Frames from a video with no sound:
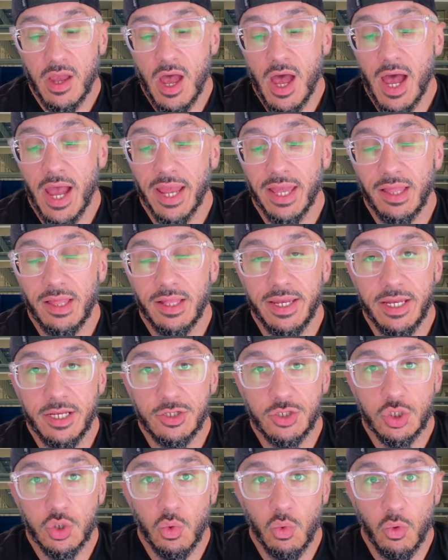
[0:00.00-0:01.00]
I
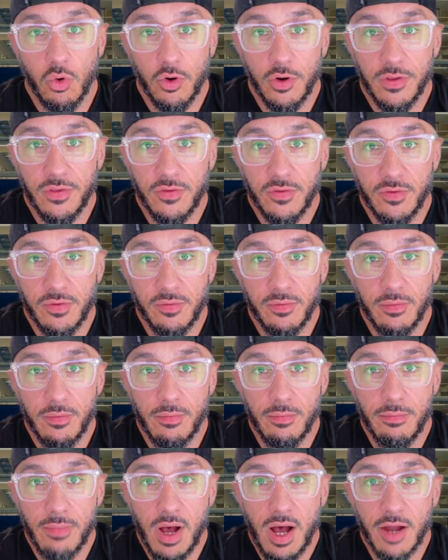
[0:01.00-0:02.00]
lean towards
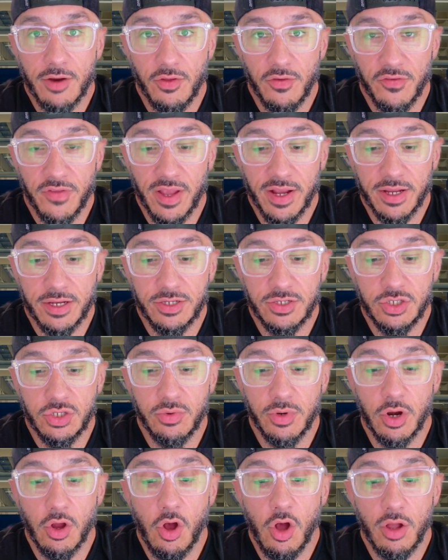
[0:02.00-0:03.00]
models that can
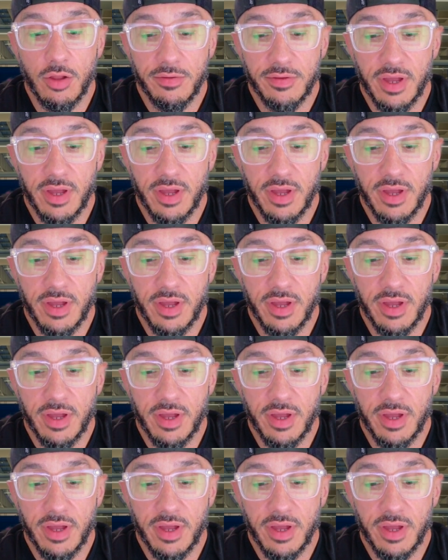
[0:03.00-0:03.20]
do it all.